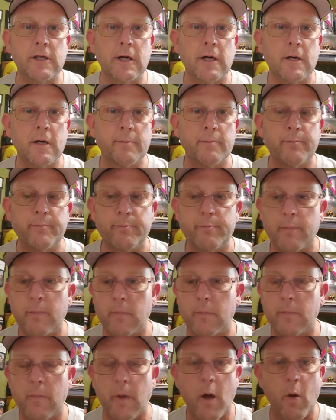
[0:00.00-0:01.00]
up
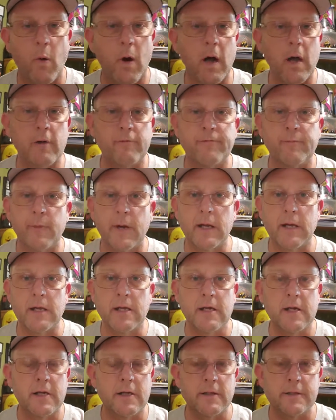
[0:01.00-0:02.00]
my wife, my
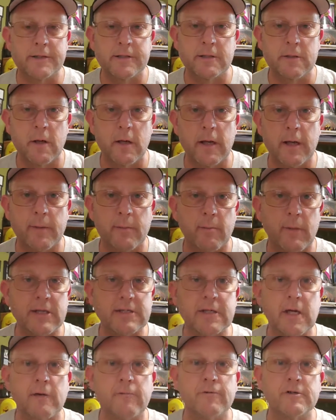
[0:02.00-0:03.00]
kids, and
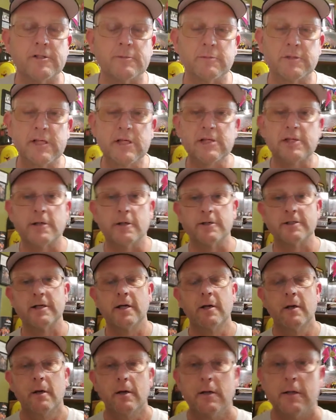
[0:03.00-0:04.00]
myself with some t-shirts.
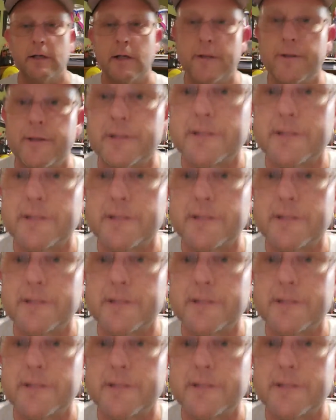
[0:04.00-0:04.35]
And